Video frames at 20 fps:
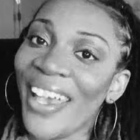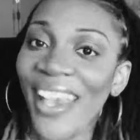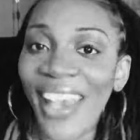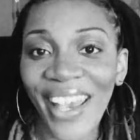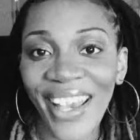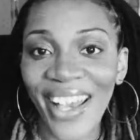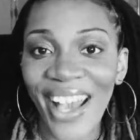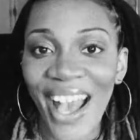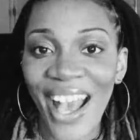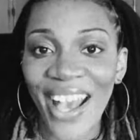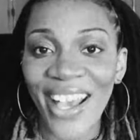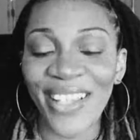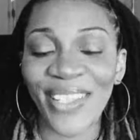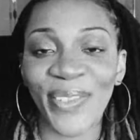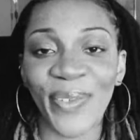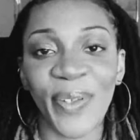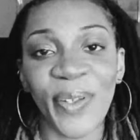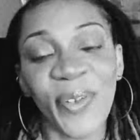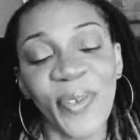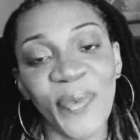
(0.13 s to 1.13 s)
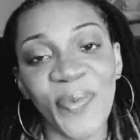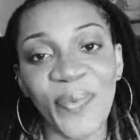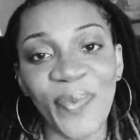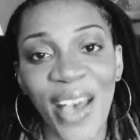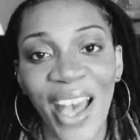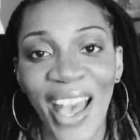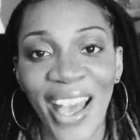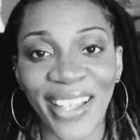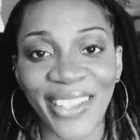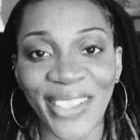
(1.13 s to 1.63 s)
Hey guys, welcome
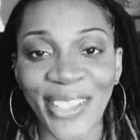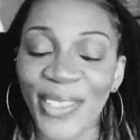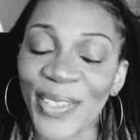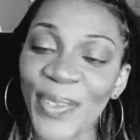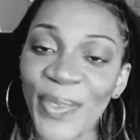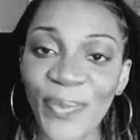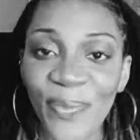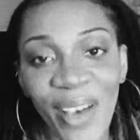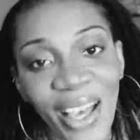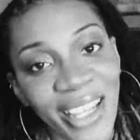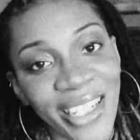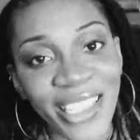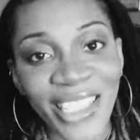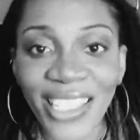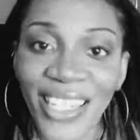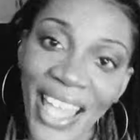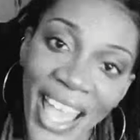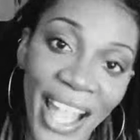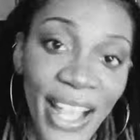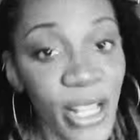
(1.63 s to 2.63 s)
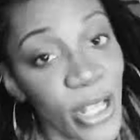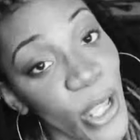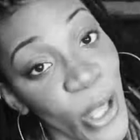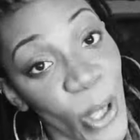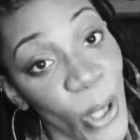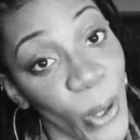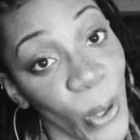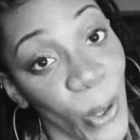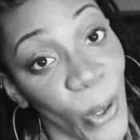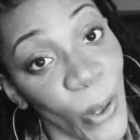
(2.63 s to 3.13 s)
back to my
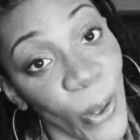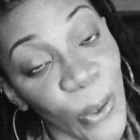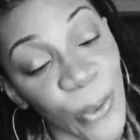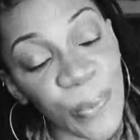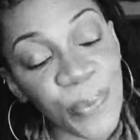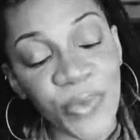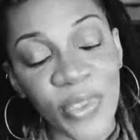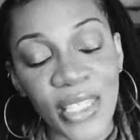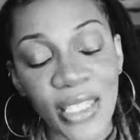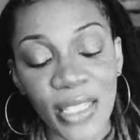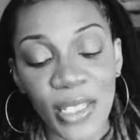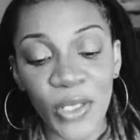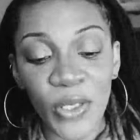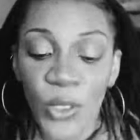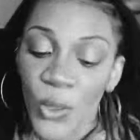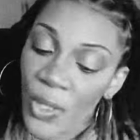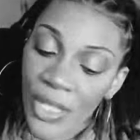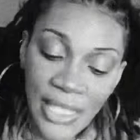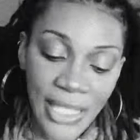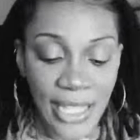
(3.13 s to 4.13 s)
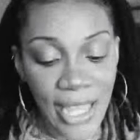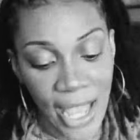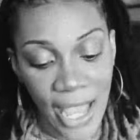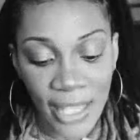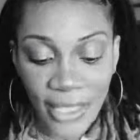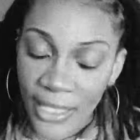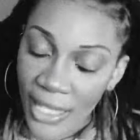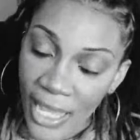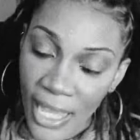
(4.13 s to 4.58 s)
channel. Still doing the dang